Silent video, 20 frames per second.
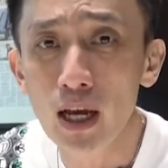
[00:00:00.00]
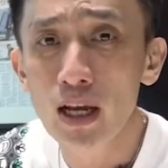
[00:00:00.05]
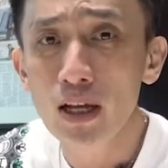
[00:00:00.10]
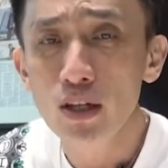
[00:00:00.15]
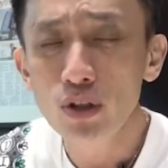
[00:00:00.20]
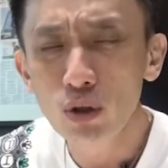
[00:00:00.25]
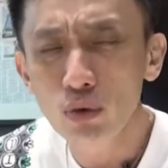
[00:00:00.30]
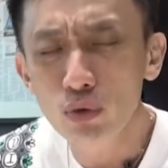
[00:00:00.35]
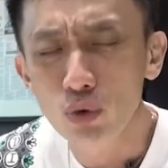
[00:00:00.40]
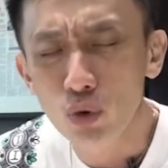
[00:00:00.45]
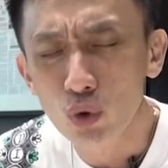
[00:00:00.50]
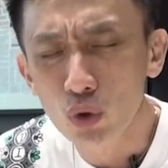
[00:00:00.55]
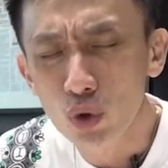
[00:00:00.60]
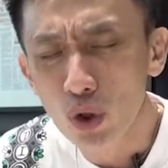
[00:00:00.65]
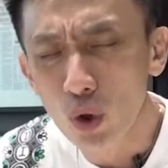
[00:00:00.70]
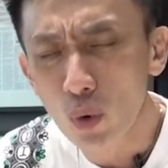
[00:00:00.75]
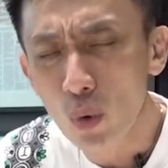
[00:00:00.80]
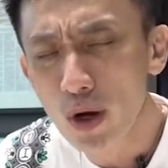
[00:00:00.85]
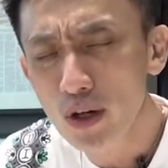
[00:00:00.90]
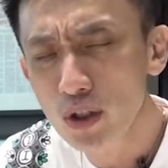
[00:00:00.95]
So the
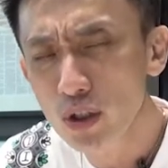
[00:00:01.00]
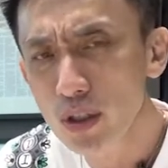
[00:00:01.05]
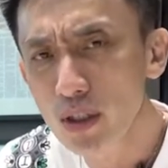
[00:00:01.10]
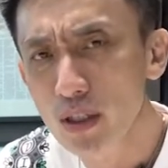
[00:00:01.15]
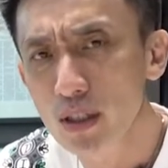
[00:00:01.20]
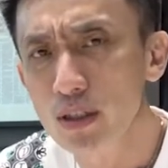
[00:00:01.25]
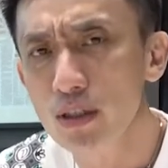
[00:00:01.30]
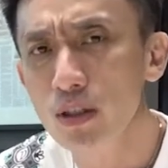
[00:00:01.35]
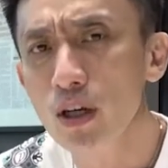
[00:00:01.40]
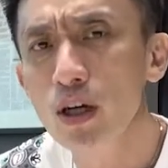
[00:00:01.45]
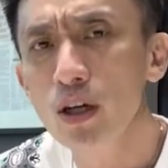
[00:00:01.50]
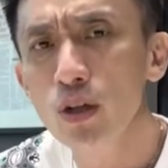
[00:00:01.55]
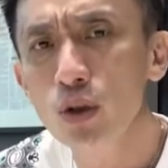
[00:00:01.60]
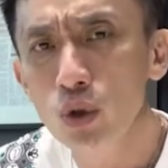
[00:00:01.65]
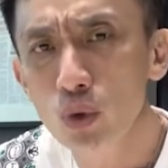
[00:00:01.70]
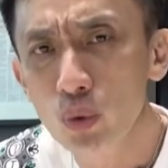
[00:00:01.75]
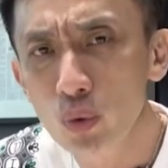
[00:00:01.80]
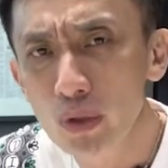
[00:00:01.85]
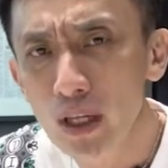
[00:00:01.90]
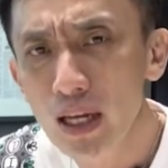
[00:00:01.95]
question is,
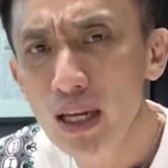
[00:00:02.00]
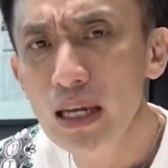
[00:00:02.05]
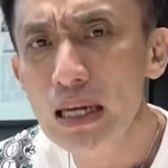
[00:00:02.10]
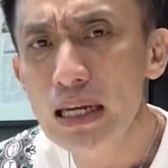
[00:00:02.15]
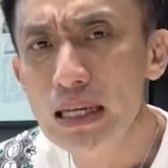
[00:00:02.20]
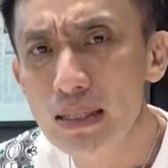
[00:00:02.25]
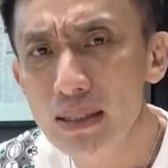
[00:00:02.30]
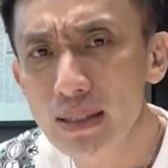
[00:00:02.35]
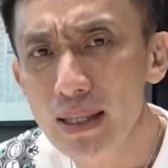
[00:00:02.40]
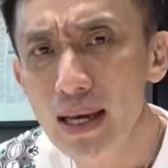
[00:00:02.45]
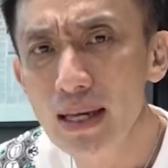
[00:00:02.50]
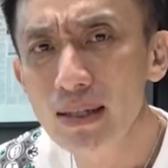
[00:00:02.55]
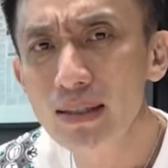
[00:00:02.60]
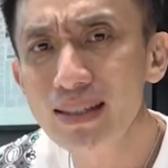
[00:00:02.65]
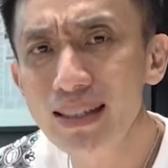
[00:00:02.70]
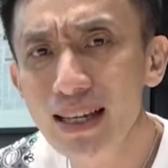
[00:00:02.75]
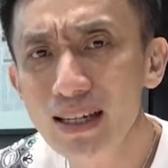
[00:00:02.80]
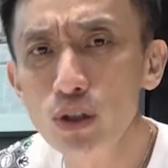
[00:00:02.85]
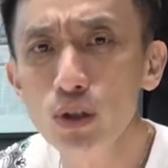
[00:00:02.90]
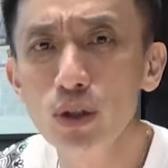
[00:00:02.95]
today, is there
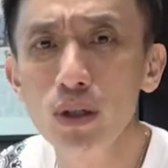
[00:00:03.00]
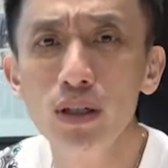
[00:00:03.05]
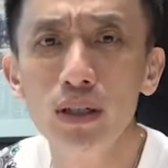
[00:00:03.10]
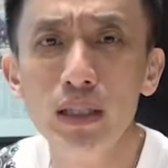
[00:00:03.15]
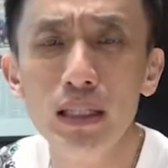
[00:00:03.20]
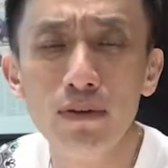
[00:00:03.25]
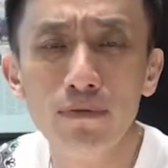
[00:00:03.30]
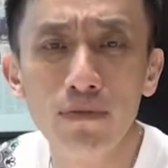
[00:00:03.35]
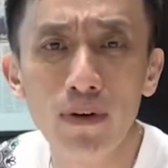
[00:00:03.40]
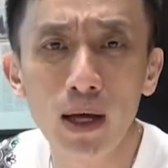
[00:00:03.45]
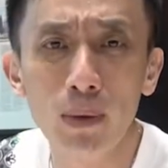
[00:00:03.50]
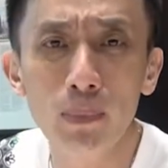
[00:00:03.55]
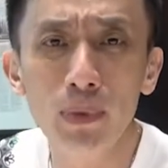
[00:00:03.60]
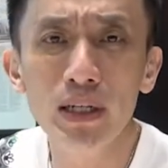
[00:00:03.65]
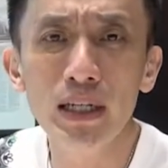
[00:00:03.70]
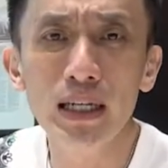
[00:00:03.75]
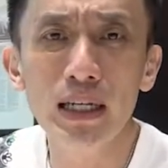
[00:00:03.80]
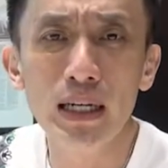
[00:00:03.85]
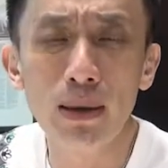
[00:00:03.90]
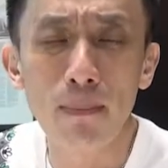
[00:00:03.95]
such a
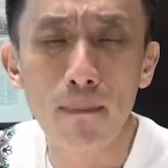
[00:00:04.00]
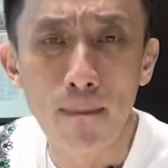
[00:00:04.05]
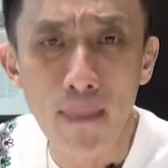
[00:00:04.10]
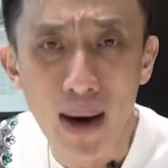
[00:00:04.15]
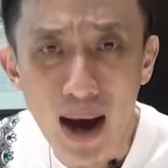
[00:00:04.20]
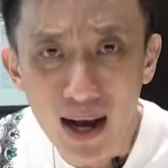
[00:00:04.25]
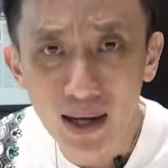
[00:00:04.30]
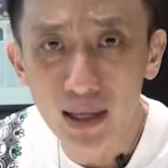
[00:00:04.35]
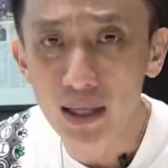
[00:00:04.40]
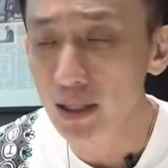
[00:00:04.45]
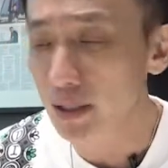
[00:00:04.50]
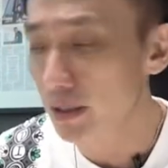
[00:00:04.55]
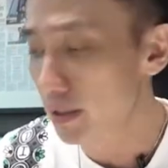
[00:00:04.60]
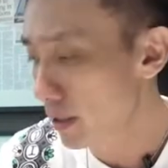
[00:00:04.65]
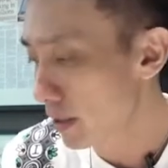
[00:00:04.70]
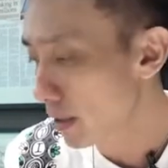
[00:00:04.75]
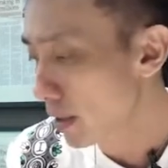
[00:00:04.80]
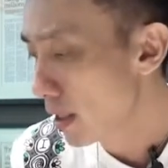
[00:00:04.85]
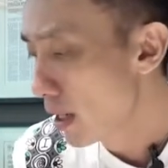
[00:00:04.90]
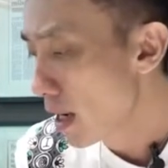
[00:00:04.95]
development in the market?